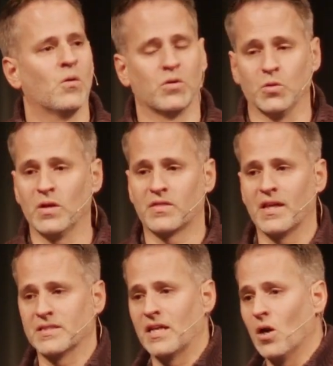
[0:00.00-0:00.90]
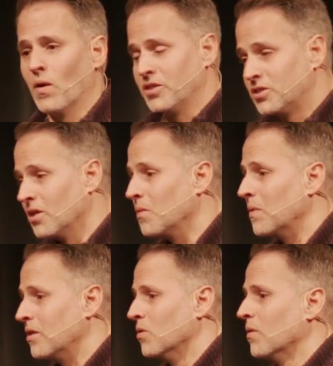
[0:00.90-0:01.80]
or doing things I know I
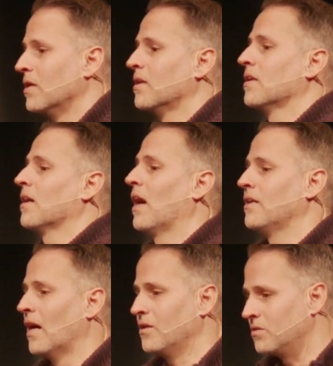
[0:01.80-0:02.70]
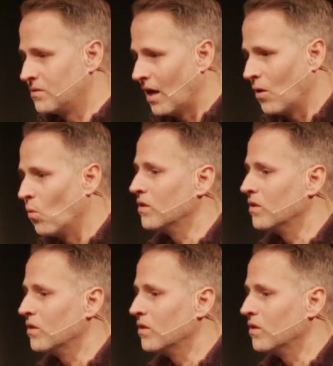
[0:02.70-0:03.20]
shouldn't be doing. I